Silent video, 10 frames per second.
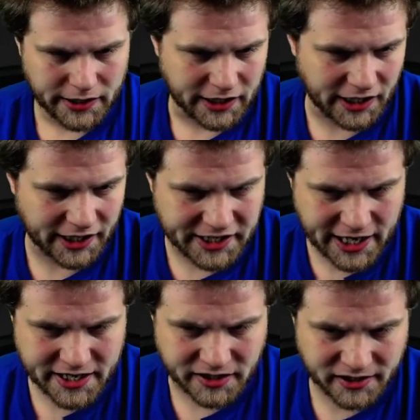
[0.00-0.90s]

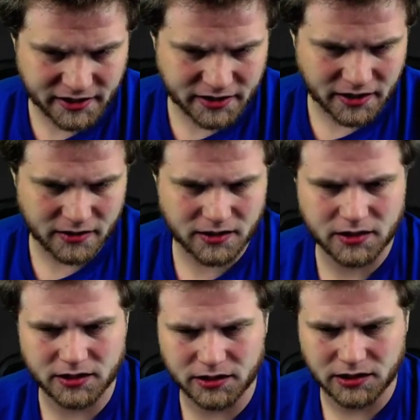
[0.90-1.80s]
Jace.
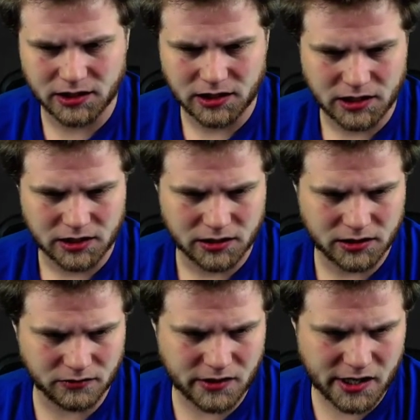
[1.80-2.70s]

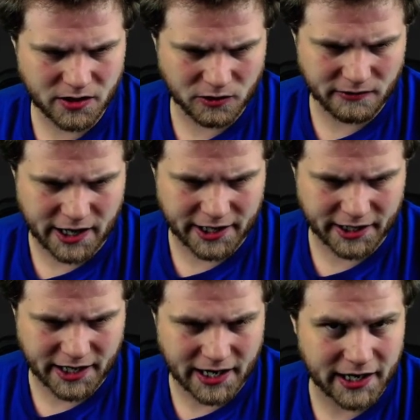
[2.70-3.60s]
Don't think we're ready to
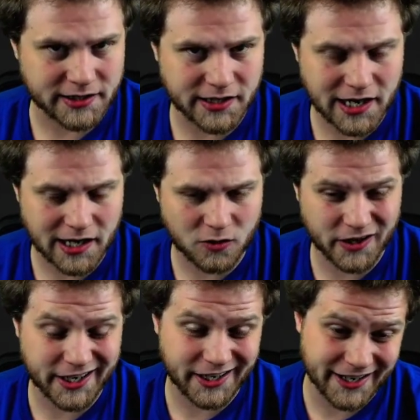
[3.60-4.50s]
cast that
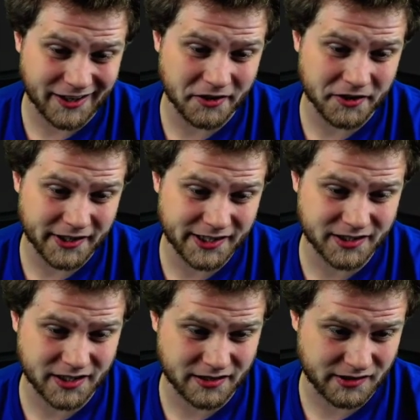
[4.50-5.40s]
quite yet, although it is
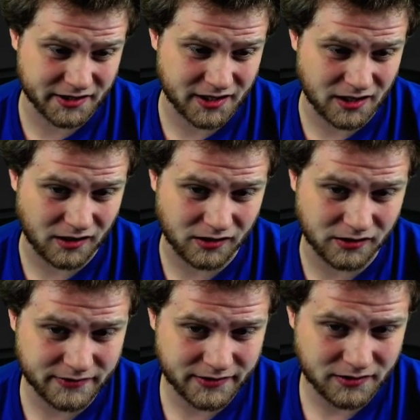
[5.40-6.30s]
going to resolve.